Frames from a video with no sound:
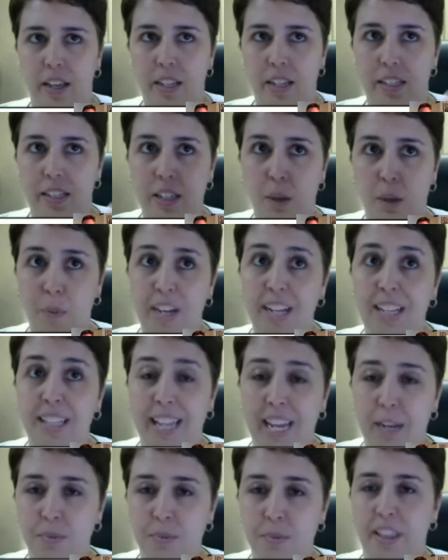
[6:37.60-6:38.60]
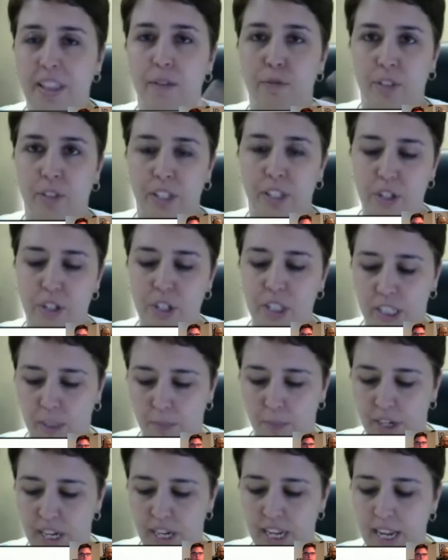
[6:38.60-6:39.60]
someone claims that they have religious
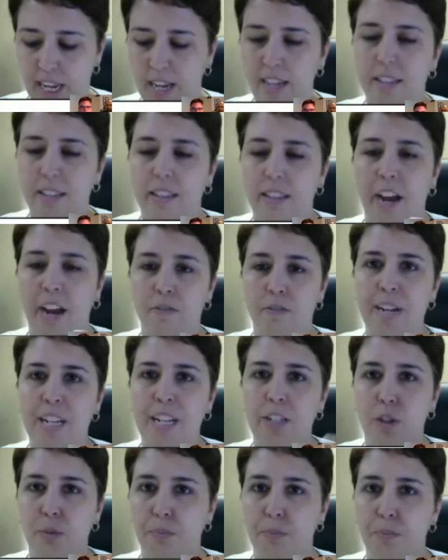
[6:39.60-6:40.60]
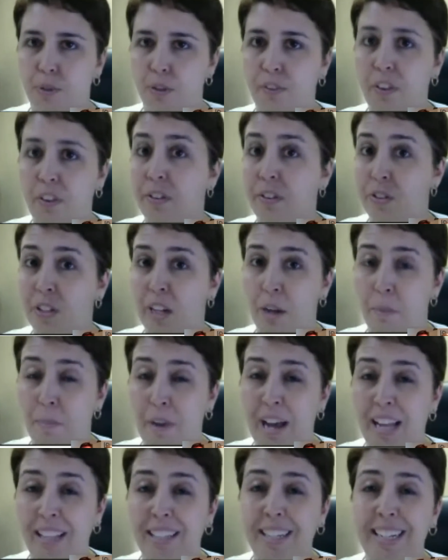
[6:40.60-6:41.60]
liberty, the government has to prove that there's a
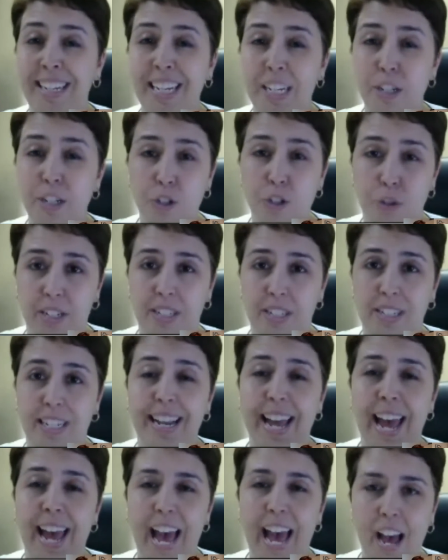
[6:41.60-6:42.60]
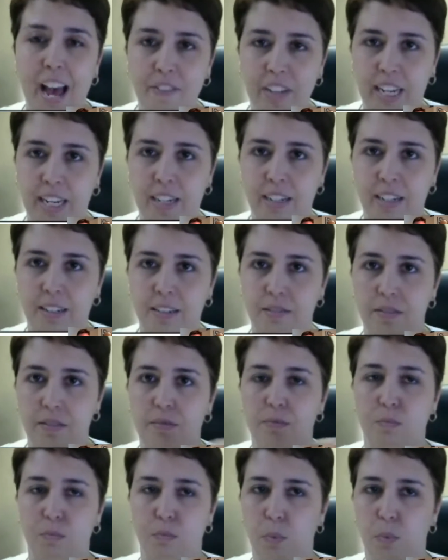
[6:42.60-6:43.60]
compelling interest in having
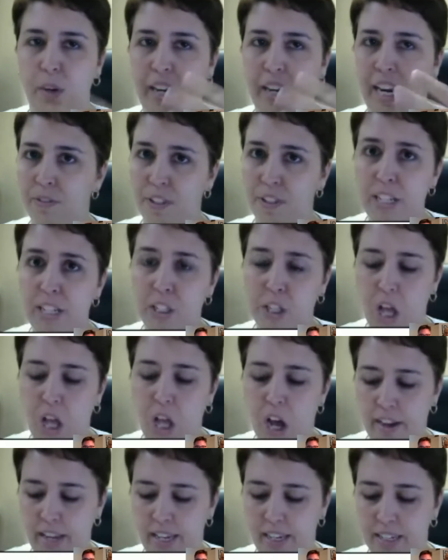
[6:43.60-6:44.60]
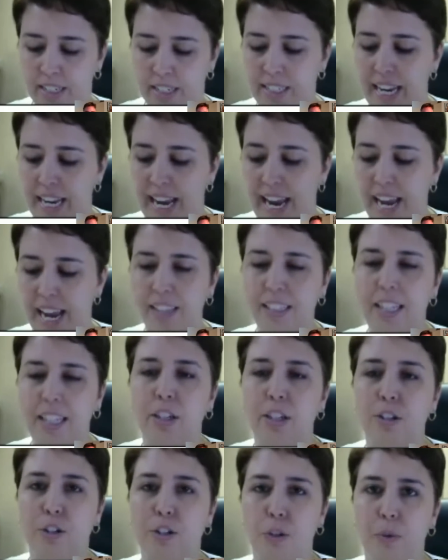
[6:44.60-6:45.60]
whatever this law is, and that
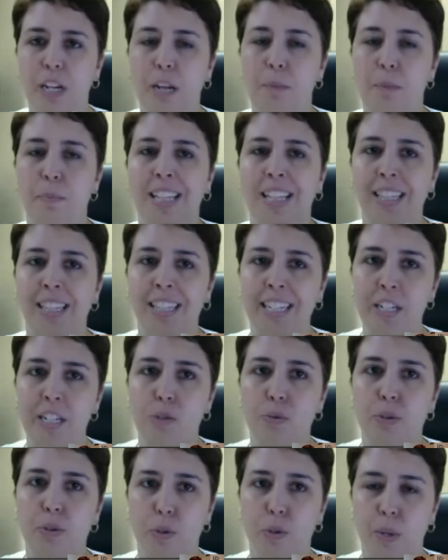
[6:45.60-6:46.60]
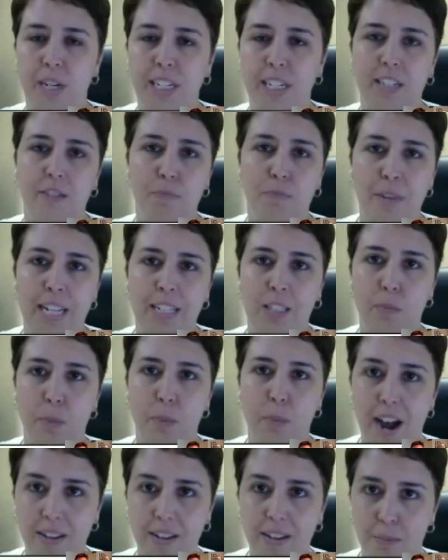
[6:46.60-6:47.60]
they're doing it by the least restrictive means
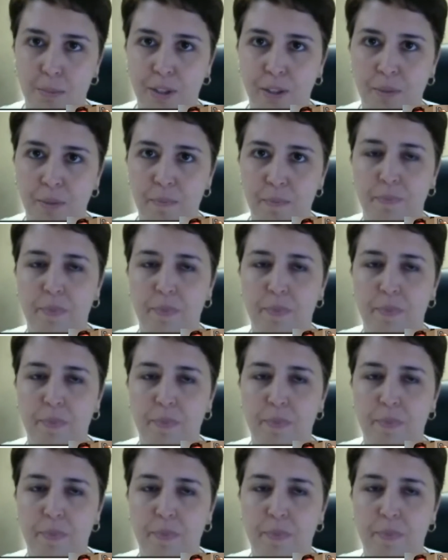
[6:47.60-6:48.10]
possible.